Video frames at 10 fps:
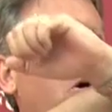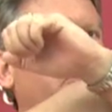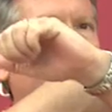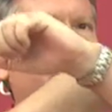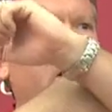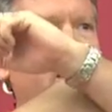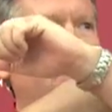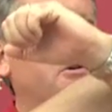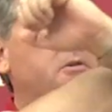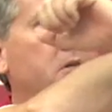and hopefully the
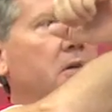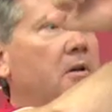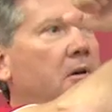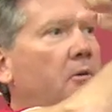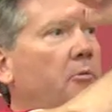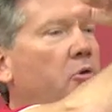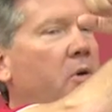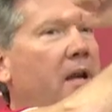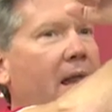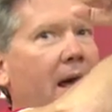players
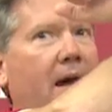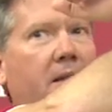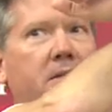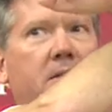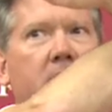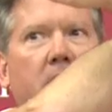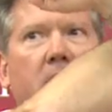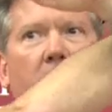doing an X